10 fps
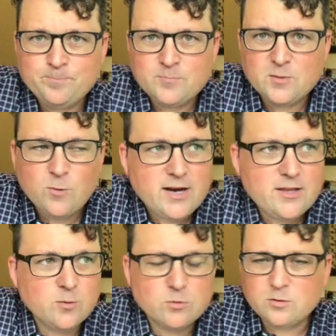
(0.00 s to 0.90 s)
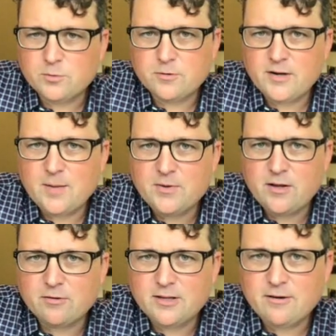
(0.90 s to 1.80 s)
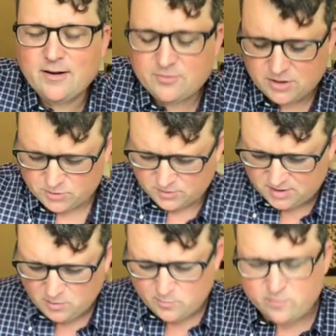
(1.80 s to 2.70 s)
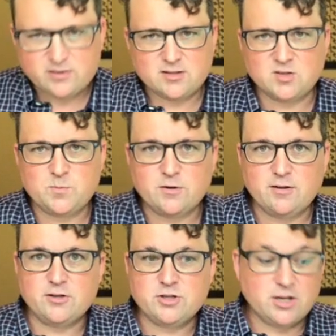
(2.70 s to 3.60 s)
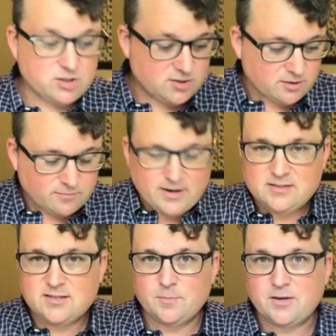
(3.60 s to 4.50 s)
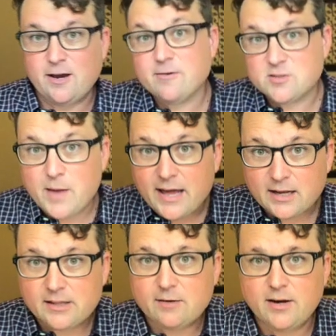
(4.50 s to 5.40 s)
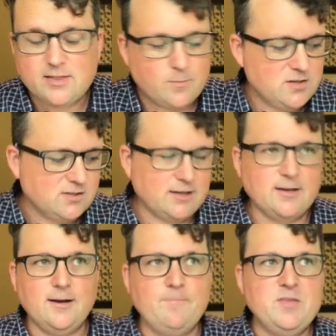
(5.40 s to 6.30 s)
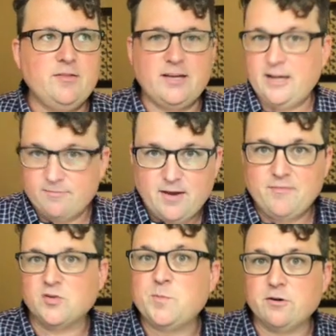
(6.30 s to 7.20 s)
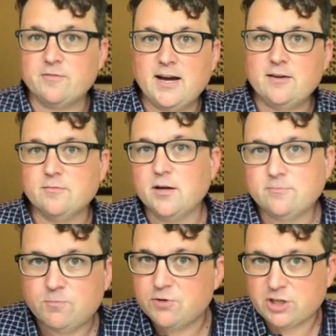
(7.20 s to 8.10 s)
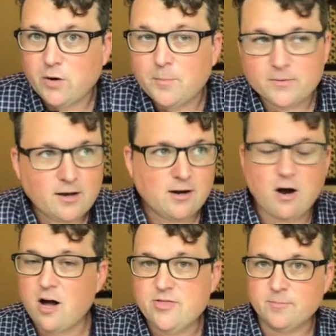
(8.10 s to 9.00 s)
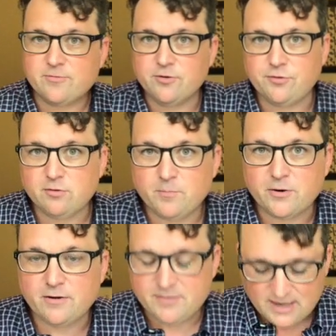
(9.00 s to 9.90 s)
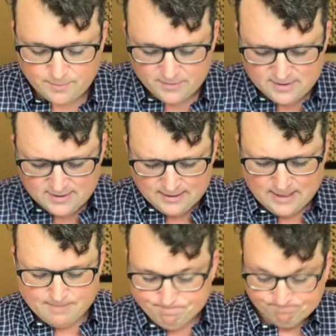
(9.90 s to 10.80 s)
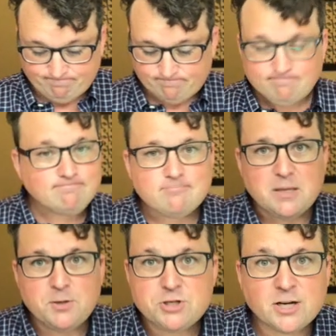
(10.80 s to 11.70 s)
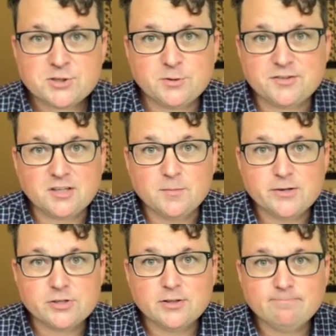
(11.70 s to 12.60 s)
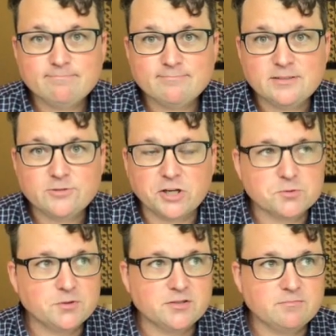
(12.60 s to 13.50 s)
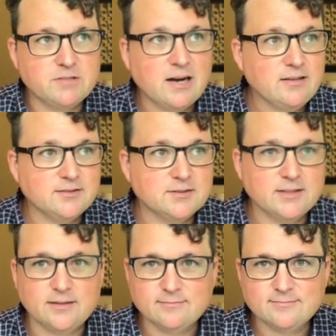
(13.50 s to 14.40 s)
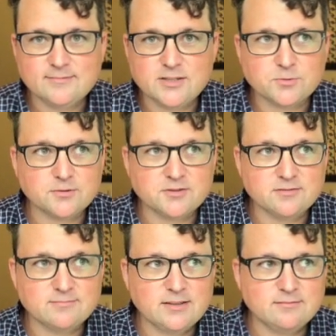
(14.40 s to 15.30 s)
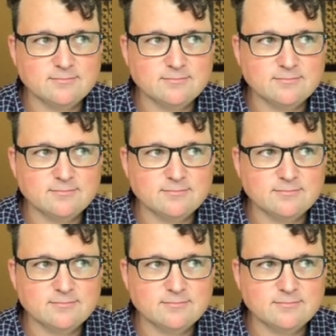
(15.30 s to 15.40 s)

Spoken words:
Why in the world would there not be another leader after Joshua? Instead, we move into this period of the judges that are raised up charismatically, right? That means like they kind of have the Spirit of God show up on them for a certain period of time. But Joshua doesn't commission them. Joshua just dies, and then Israel's in